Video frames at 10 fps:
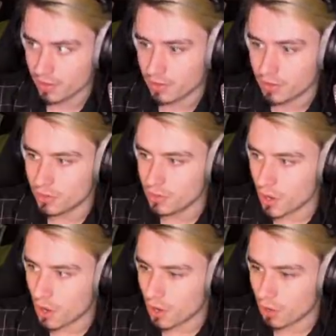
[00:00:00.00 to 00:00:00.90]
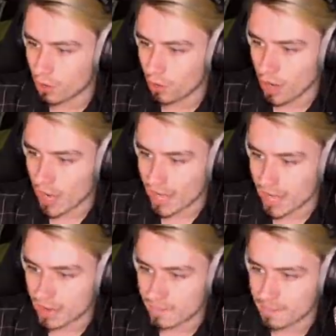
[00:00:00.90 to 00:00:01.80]
No
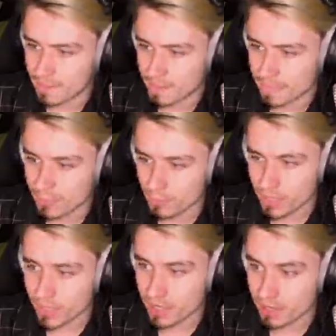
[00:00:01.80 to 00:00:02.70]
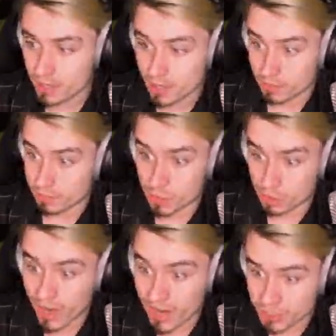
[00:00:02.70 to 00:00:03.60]
way. Whee! Don't
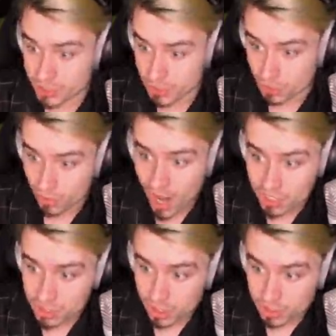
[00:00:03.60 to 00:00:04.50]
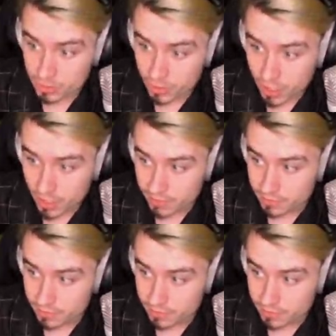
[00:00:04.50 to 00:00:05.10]
crash! Don't crash! Swear to God.